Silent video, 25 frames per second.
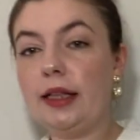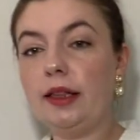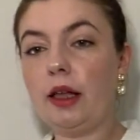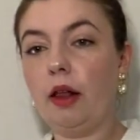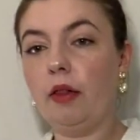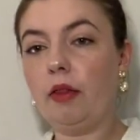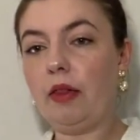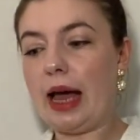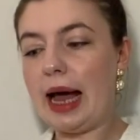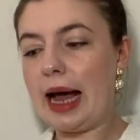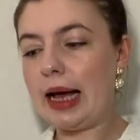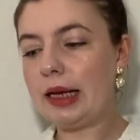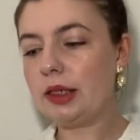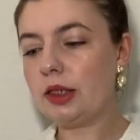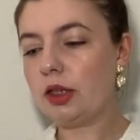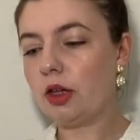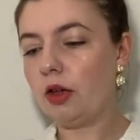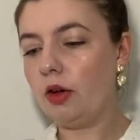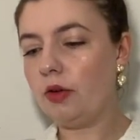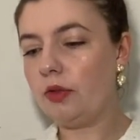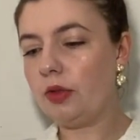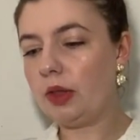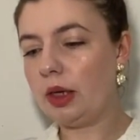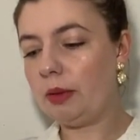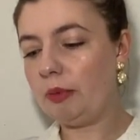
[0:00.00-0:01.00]
and the last
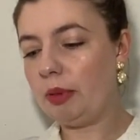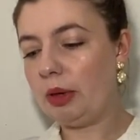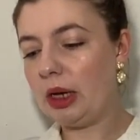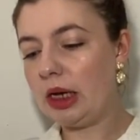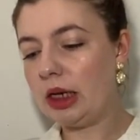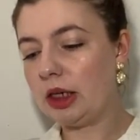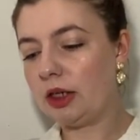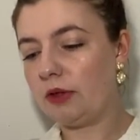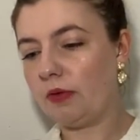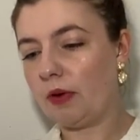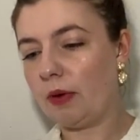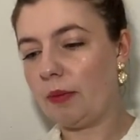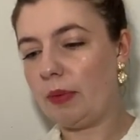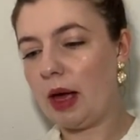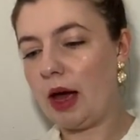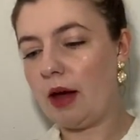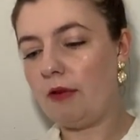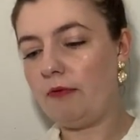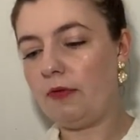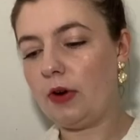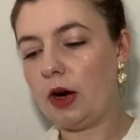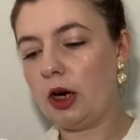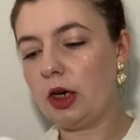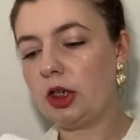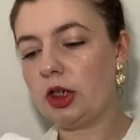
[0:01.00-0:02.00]
clothing piece from
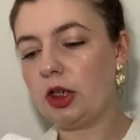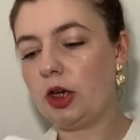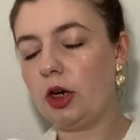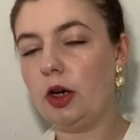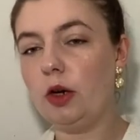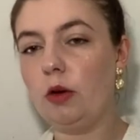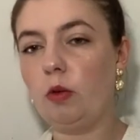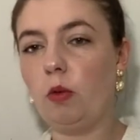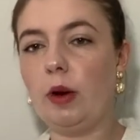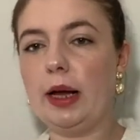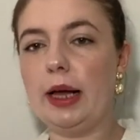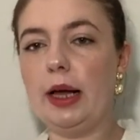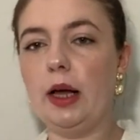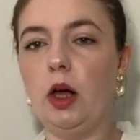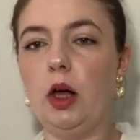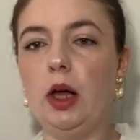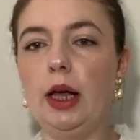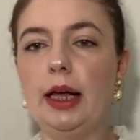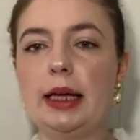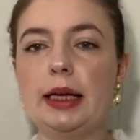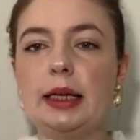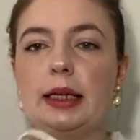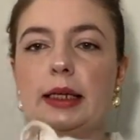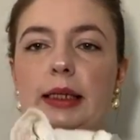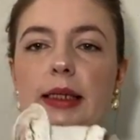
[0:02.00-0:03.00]
that first Goodwill
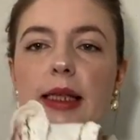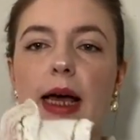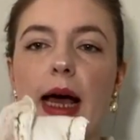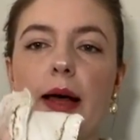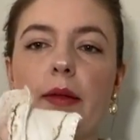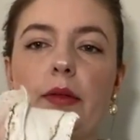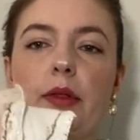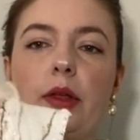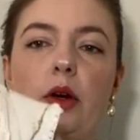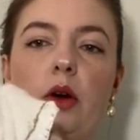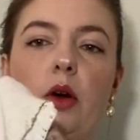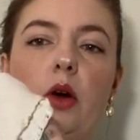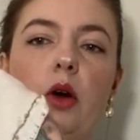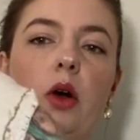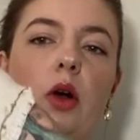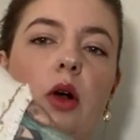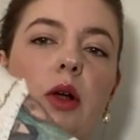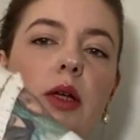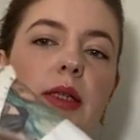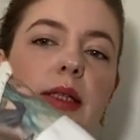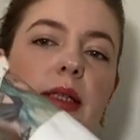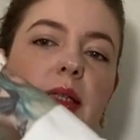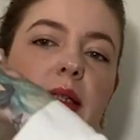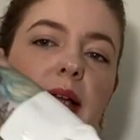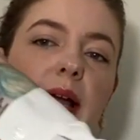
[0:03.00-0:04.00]
is that
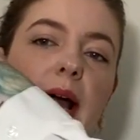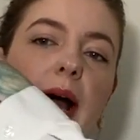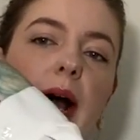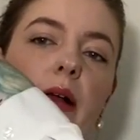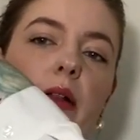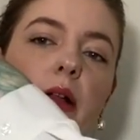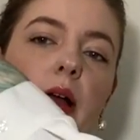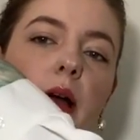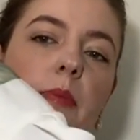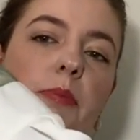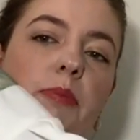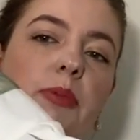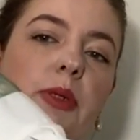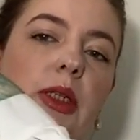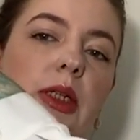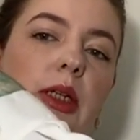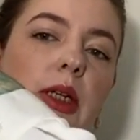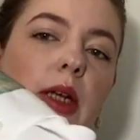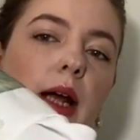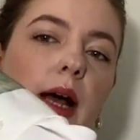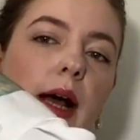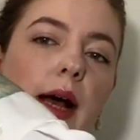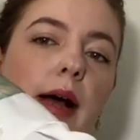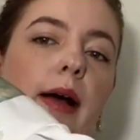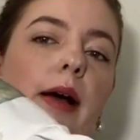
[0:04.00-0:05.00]
little scalloped
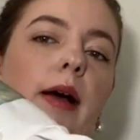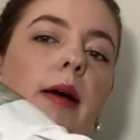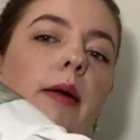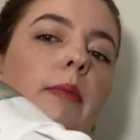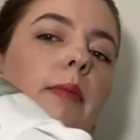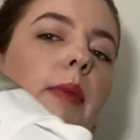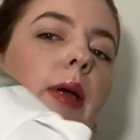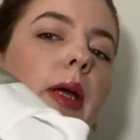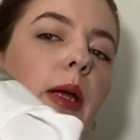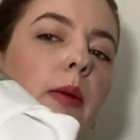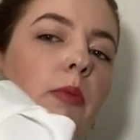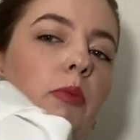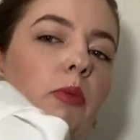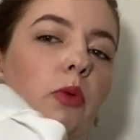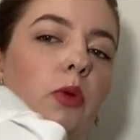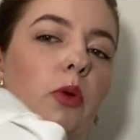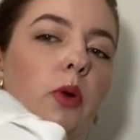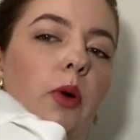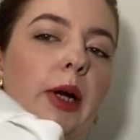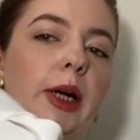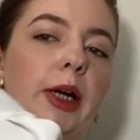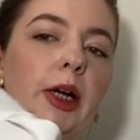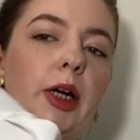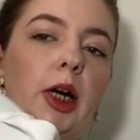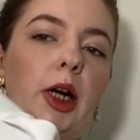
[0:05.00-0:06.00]

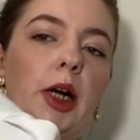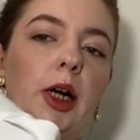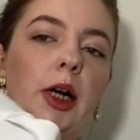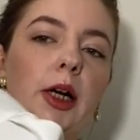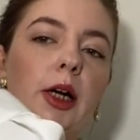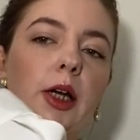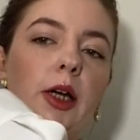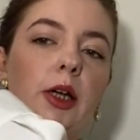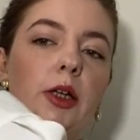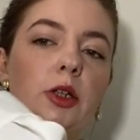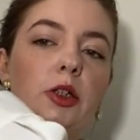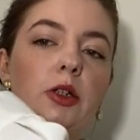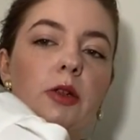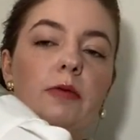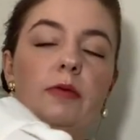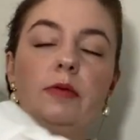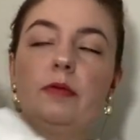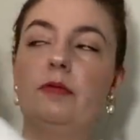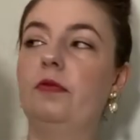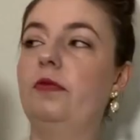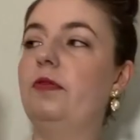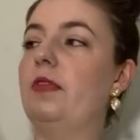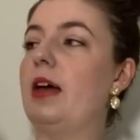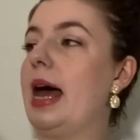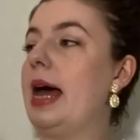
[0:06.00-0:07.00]
embroidered
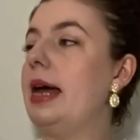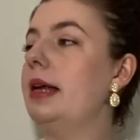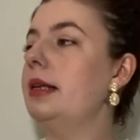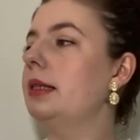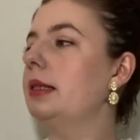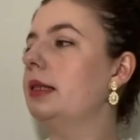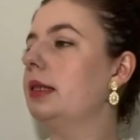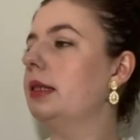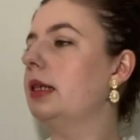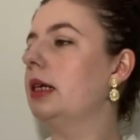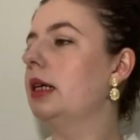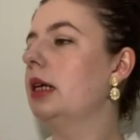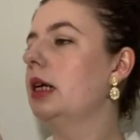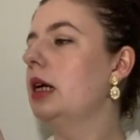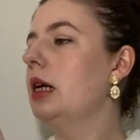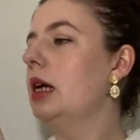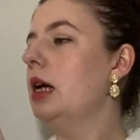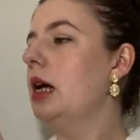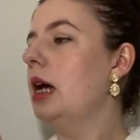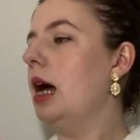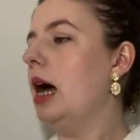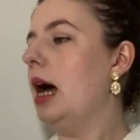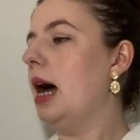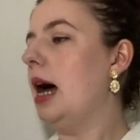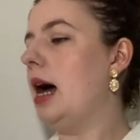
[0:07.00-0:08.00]
vest.
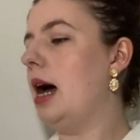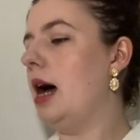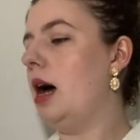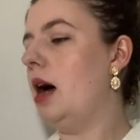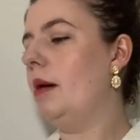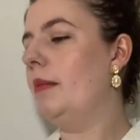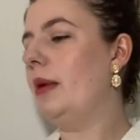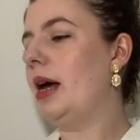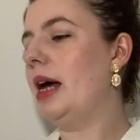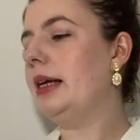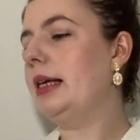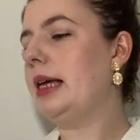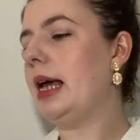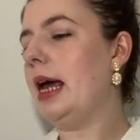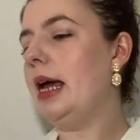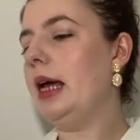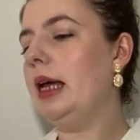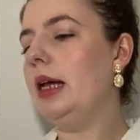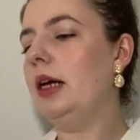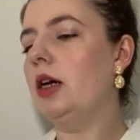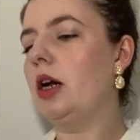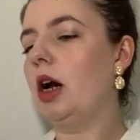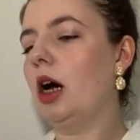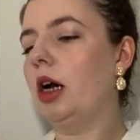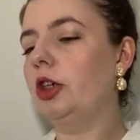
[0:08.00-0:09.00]

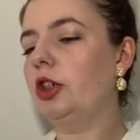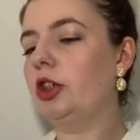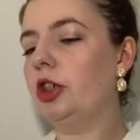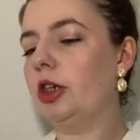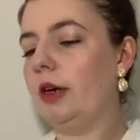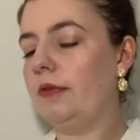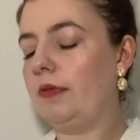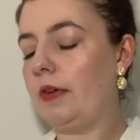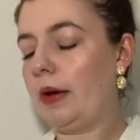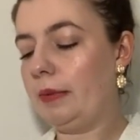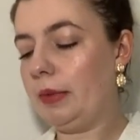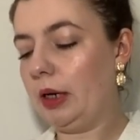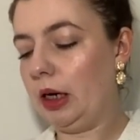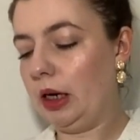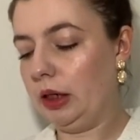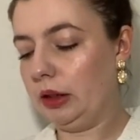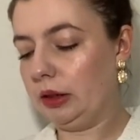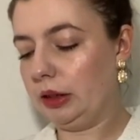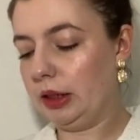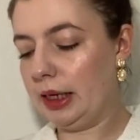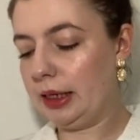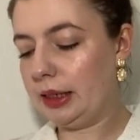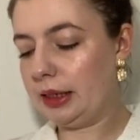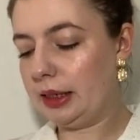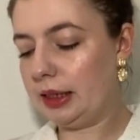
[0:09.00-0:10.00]
Again, not sure if I'm gonna
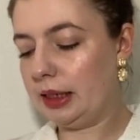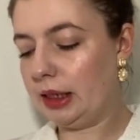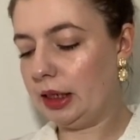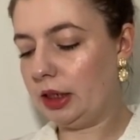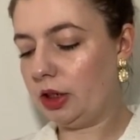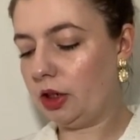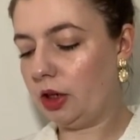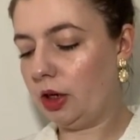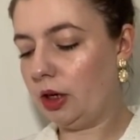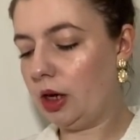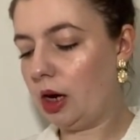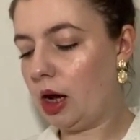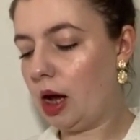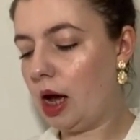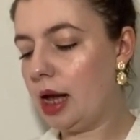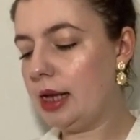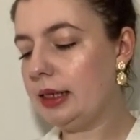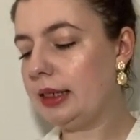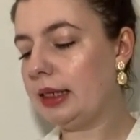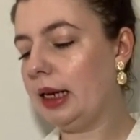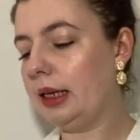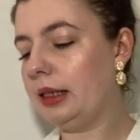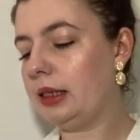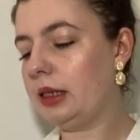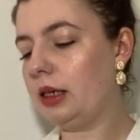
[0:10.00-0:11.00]
list this or
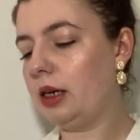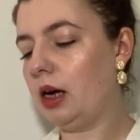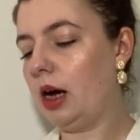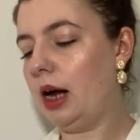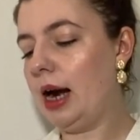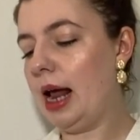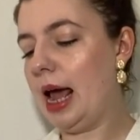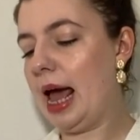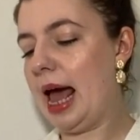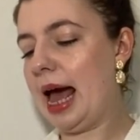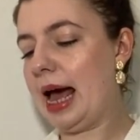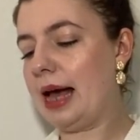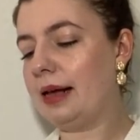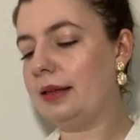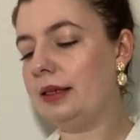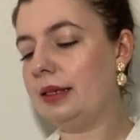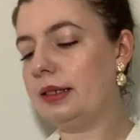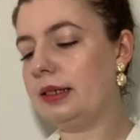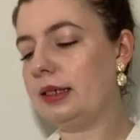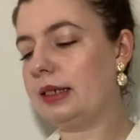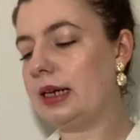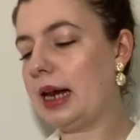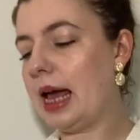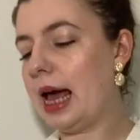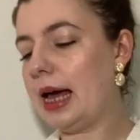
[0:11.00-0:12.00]
not. It's not
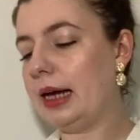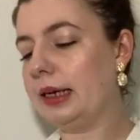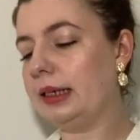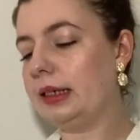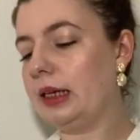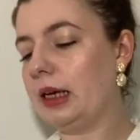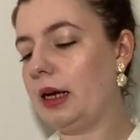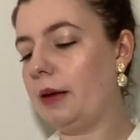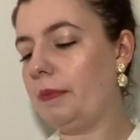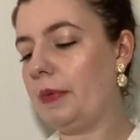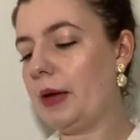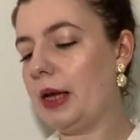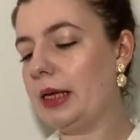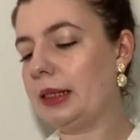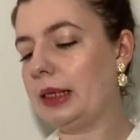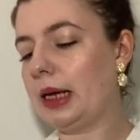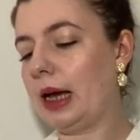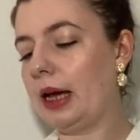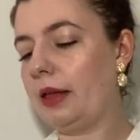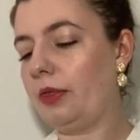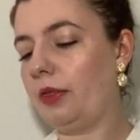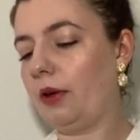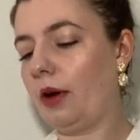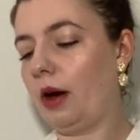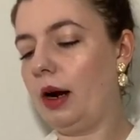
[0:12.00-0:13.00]
as snagged up as
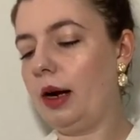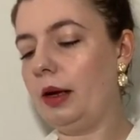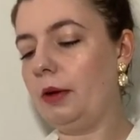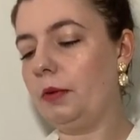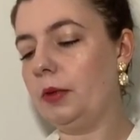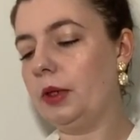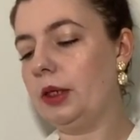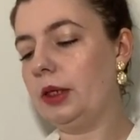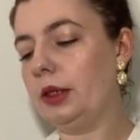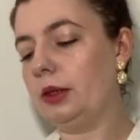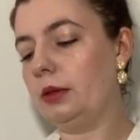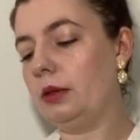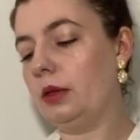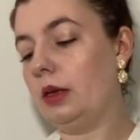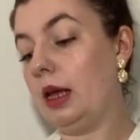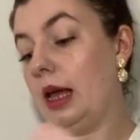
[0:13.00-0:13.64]
I thought it was,